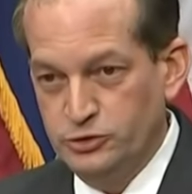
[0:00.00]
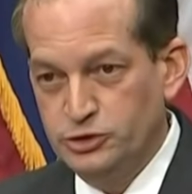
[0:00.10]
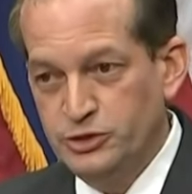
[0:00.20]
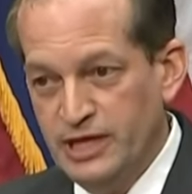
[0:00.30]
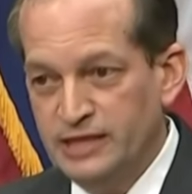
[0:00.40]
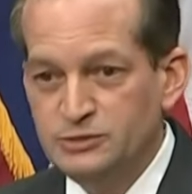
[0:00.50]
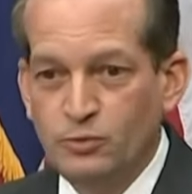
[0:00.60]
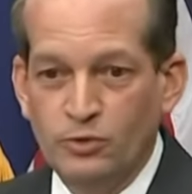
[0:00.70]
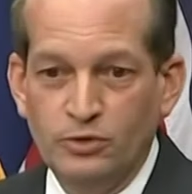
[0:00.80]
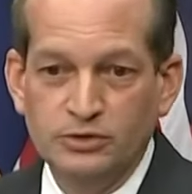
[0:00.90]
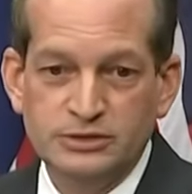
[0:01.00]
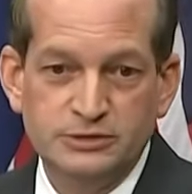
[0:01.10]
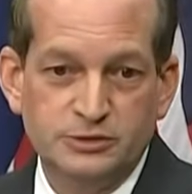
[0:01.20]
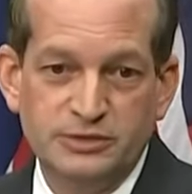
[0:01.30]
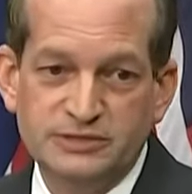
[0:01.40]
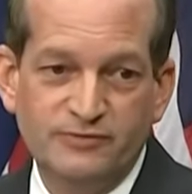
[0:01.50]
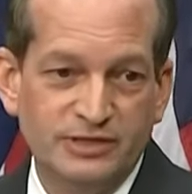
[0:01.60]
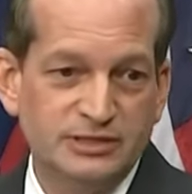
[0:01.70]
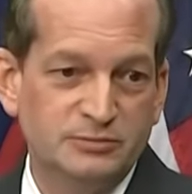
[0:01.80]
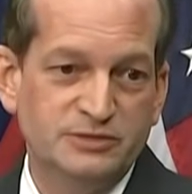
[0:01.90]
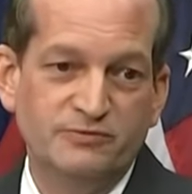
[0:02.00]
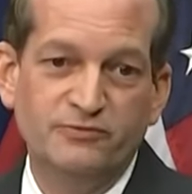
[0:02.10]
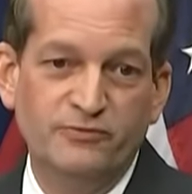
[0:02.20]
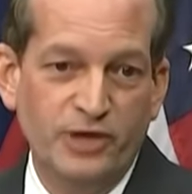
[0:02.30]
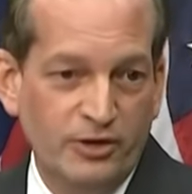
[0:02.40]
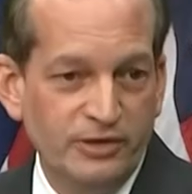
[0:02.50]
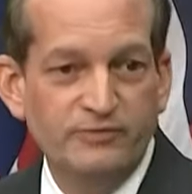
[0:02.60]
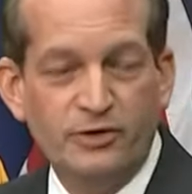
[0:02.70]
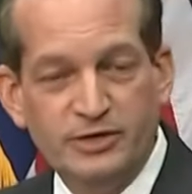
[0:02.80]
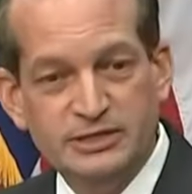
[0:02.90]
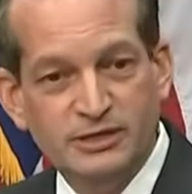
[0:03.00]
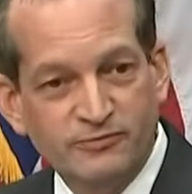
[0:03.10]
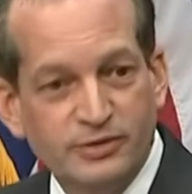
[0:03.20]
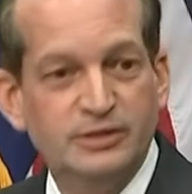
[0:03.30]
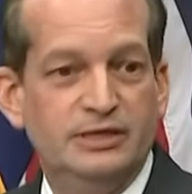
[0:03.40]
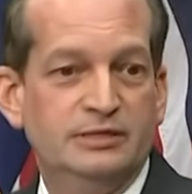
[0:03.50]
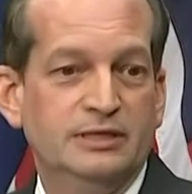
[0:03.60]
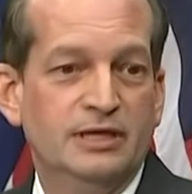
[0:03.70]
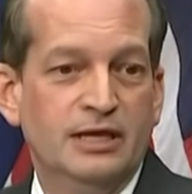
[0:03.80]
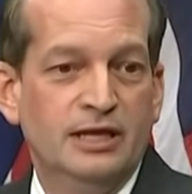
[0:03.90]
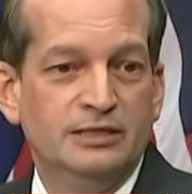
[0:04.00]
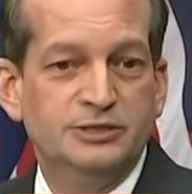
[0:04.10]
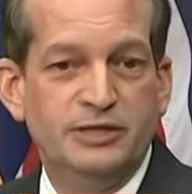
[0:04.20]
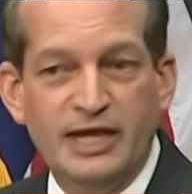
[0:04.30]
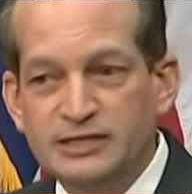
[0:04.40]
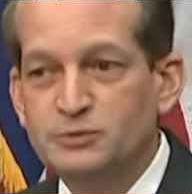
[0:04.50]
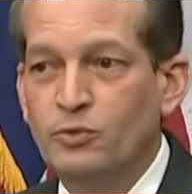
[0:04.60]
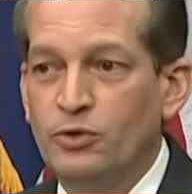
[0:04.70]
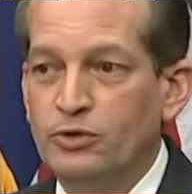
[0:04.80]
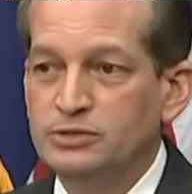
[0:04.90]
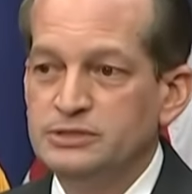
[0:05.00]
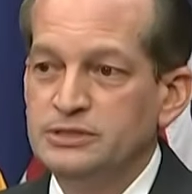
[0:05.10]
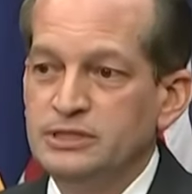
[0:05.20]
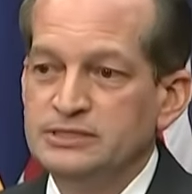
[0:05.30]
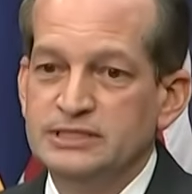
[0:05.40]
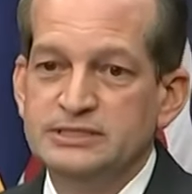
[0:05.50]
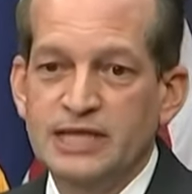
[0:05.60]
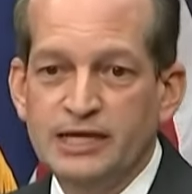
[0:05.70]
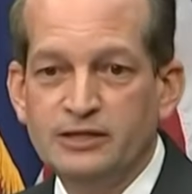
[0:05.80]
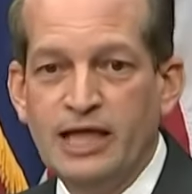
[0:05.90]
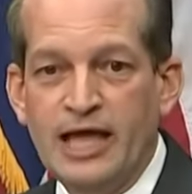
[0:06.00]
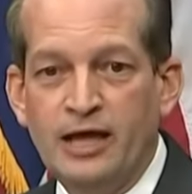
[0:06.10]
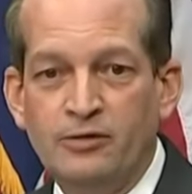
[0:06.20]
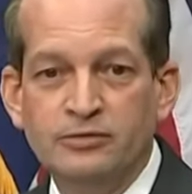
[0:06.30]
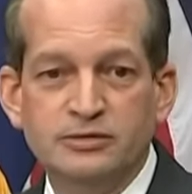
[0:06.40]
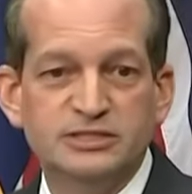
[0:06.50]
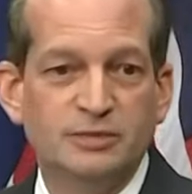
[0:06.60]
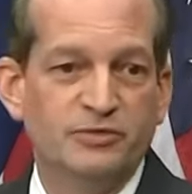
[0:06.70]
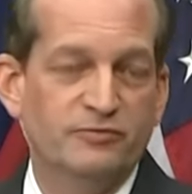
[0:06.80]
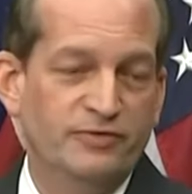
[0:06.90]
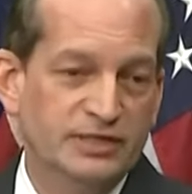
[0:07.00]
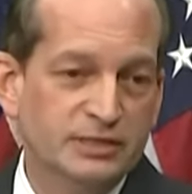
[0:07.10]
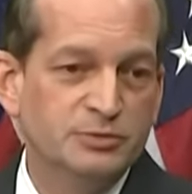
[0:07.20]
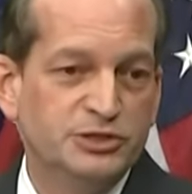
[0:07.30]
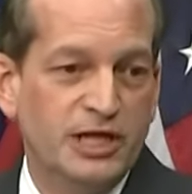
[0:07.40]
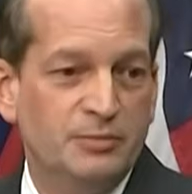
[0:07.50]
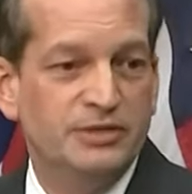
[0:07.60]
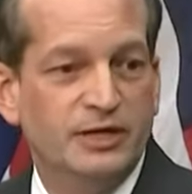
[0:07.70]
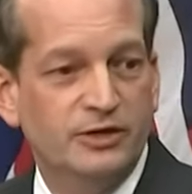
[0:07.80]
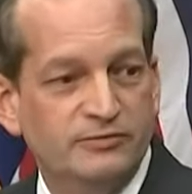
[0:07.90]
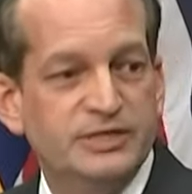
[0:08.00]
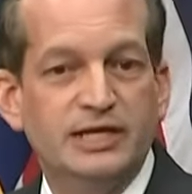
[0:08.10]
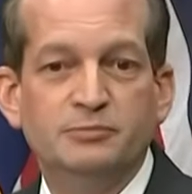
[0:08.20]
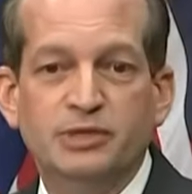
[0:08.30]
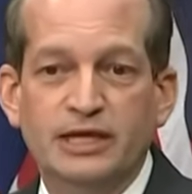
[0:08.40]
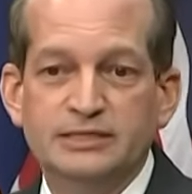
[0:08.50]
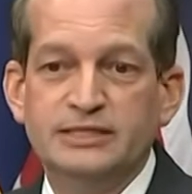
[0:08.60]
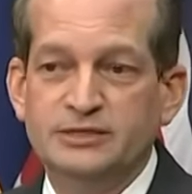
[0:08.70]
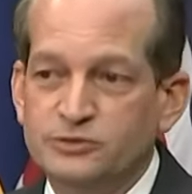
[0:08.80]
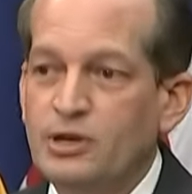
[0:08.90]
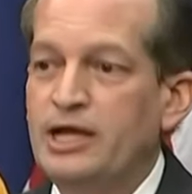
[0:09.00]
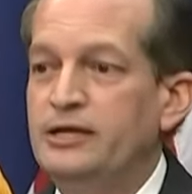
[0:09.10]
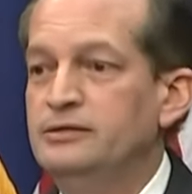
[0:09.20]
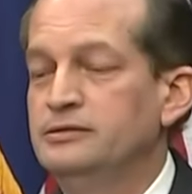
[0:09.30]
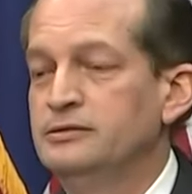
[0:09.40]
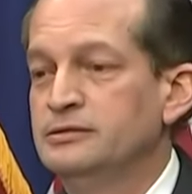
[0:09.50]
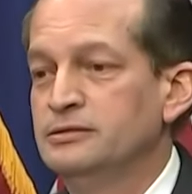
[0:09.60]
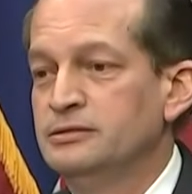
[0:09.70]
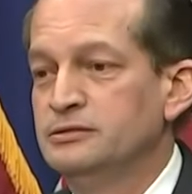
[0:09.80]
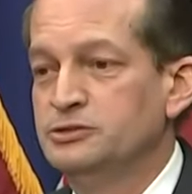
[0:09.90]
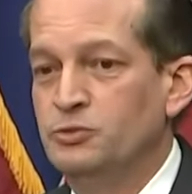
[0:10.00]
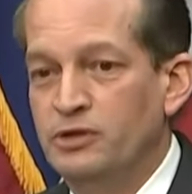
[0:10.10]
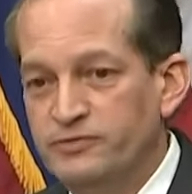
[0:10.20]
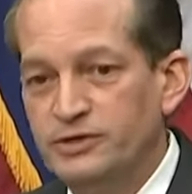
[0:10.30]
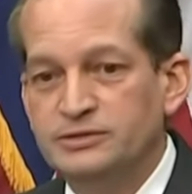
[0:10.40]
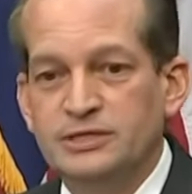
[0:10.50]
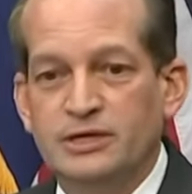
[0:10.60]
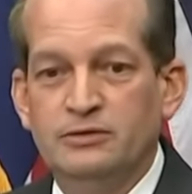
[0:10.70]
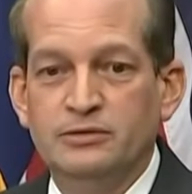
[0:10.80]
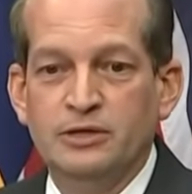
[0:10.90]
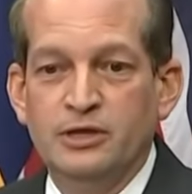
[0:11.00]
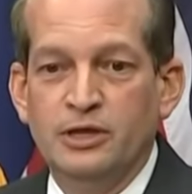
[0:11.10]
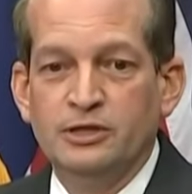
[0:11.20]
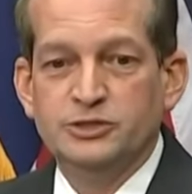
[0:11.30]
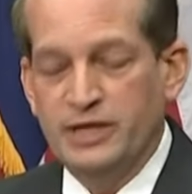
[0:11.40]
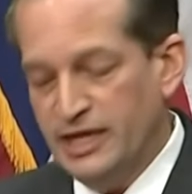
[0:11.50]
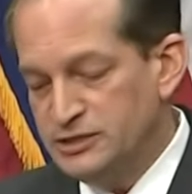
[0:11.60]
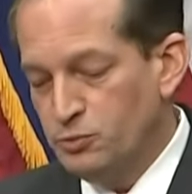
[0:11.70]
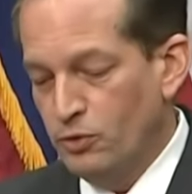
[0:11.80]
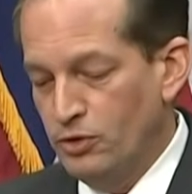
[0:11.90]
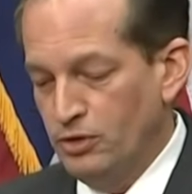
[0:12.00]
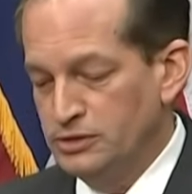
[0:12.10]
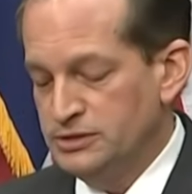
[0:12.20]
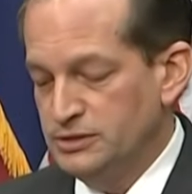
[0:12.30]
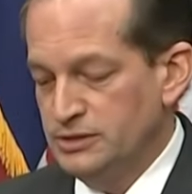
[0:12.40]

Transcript: Today's world treats victims very, very differently. Today's world does not allow some of the victim shaming that could have taken place at trial 12 years ago. Today's world